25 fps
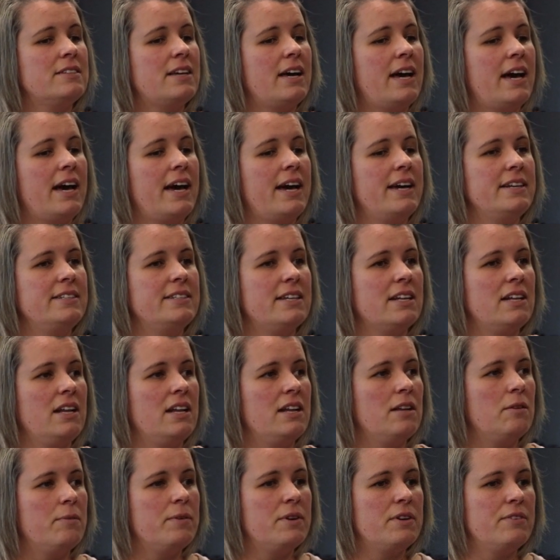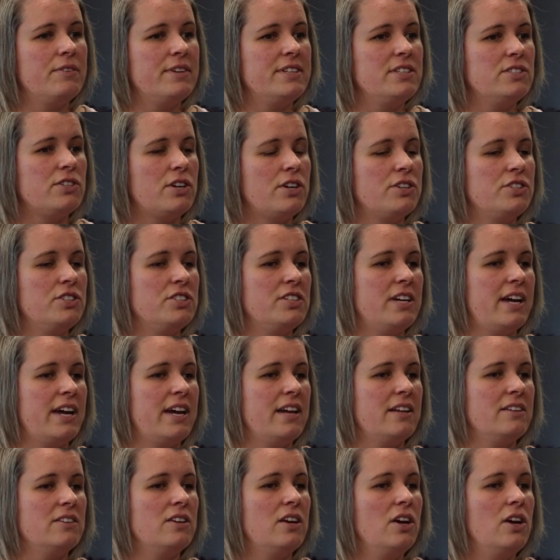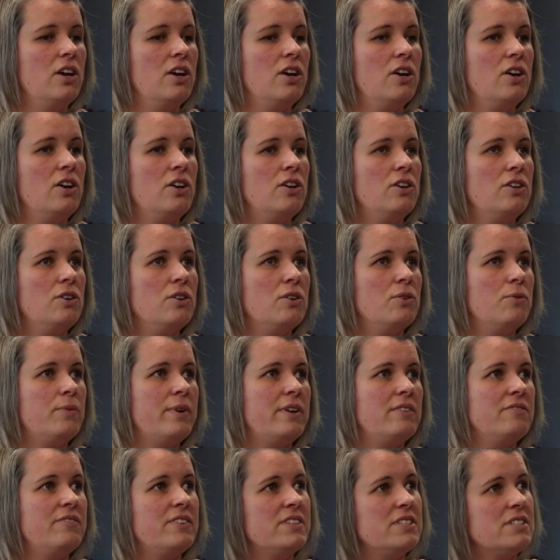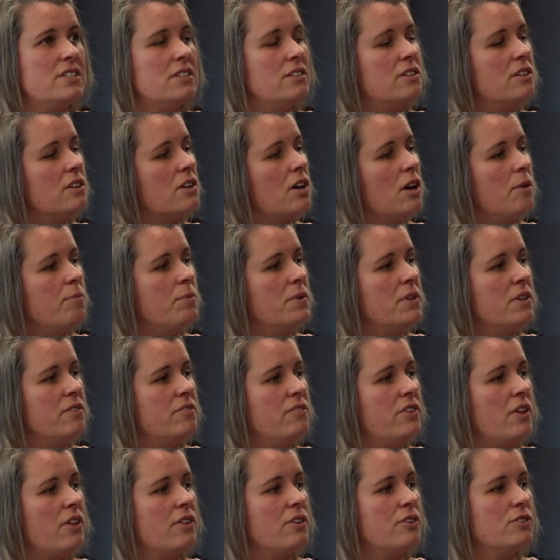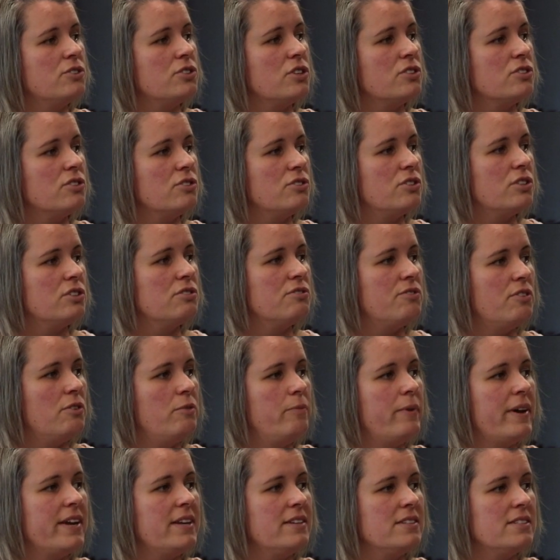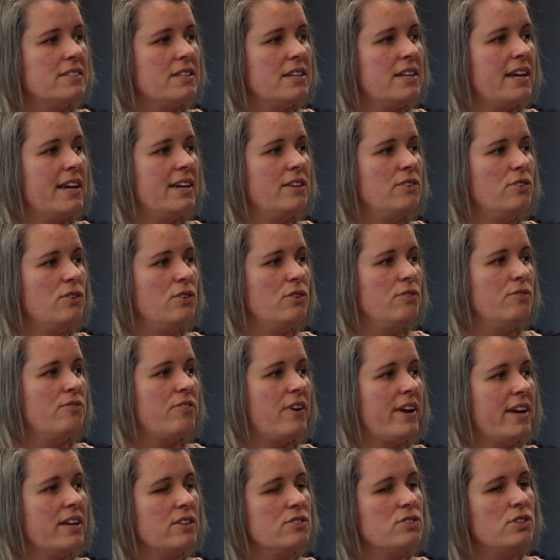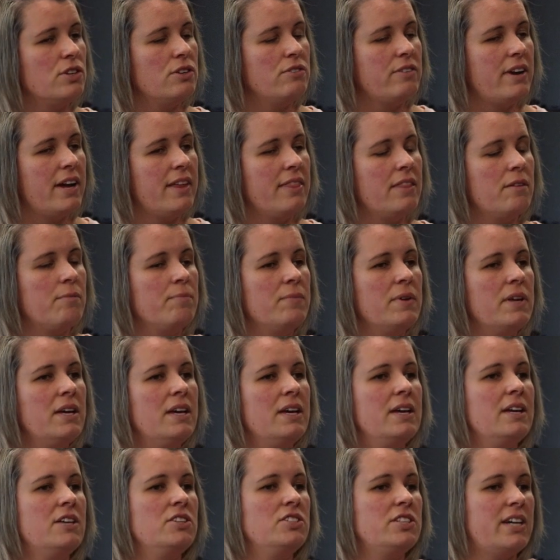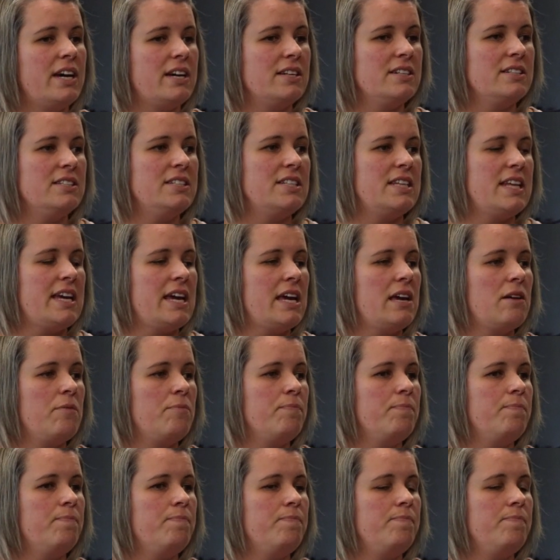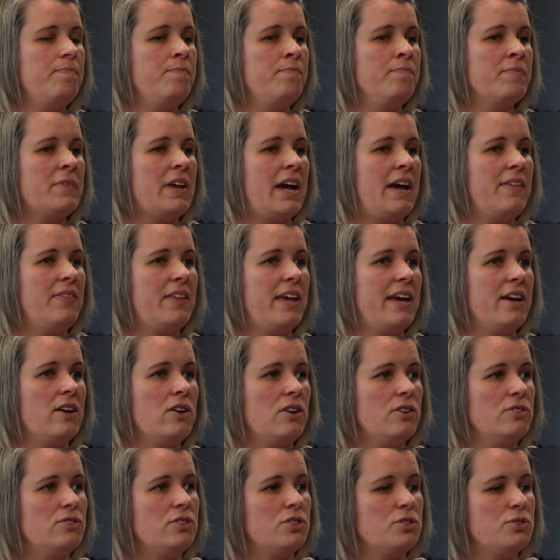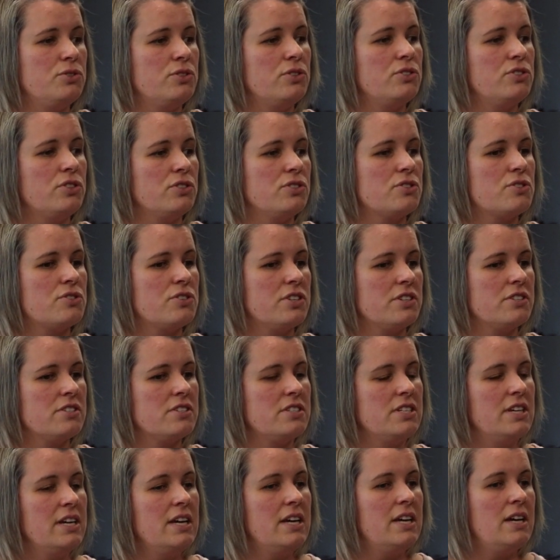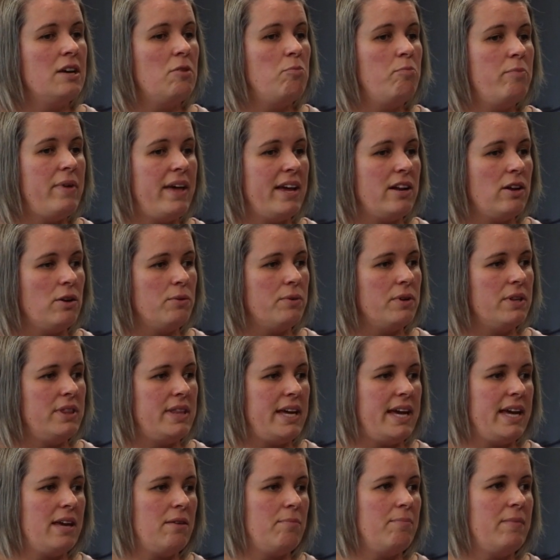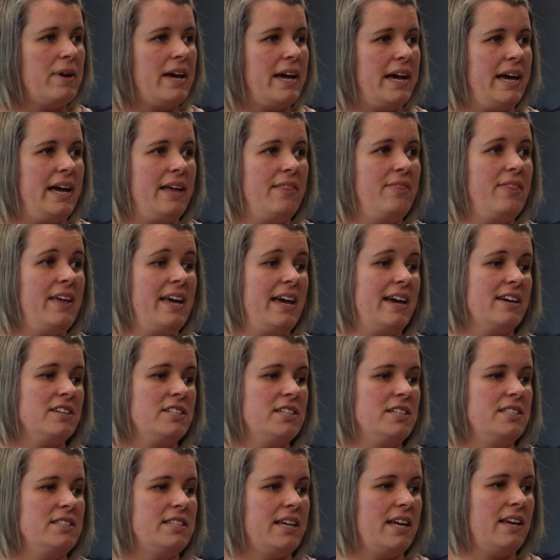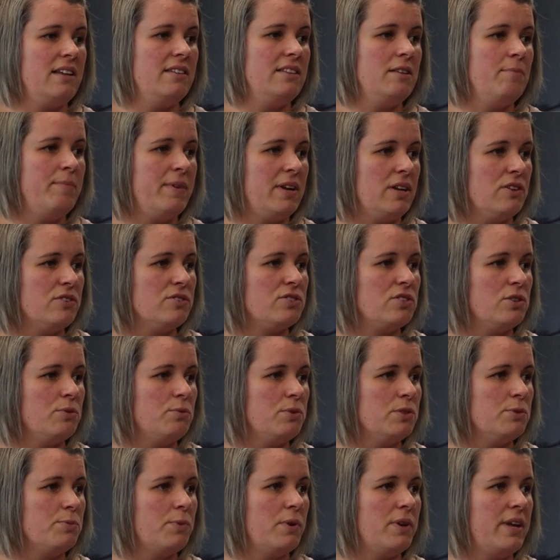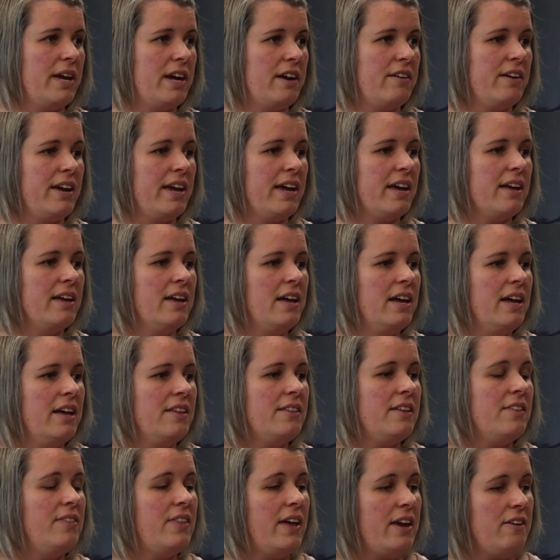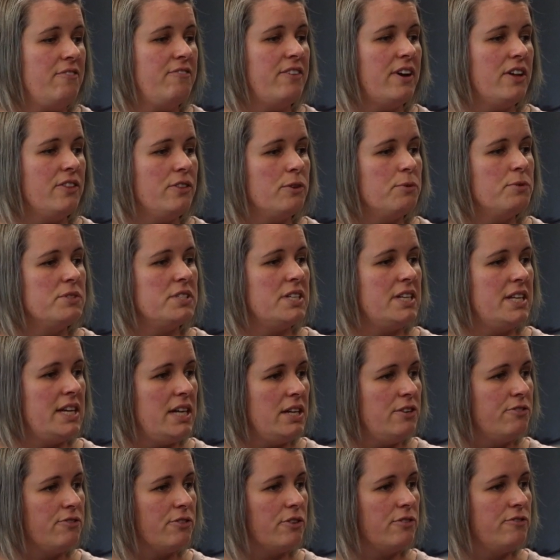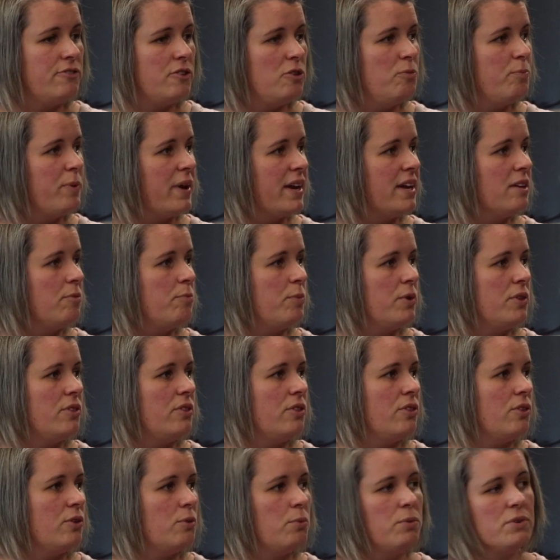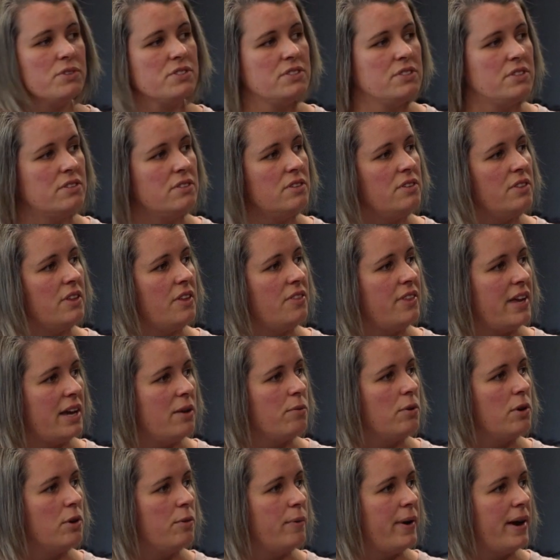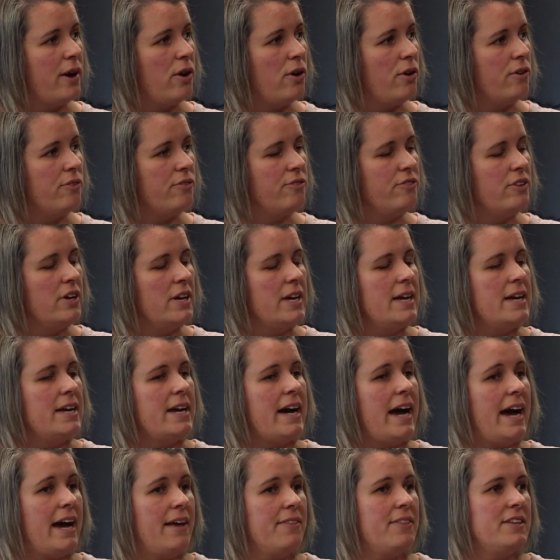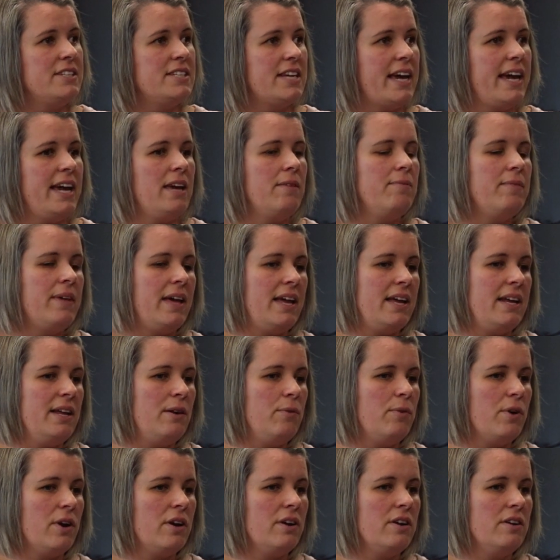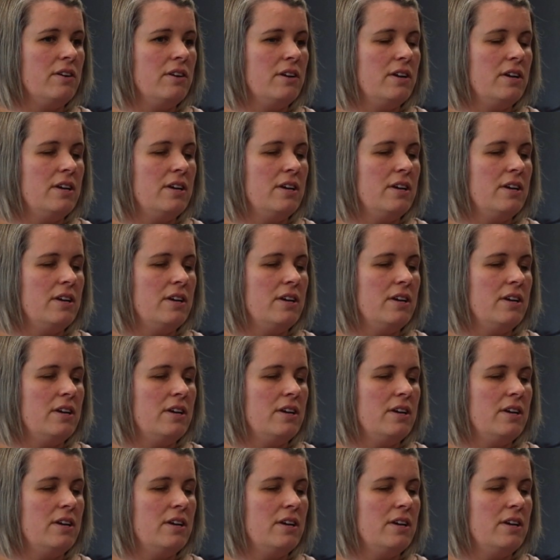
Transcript: I did a little bit of research and went and visited a couple of the other Trussell Trust food banks that I knew, friends who ran them, chatted to them, and then got in touch with the Trussell Trust, met up with them, and they actually said the Mid-Ulster was one area that they felt there was a need for a food bank, but there wasn't that they were aware of at the time anywhere.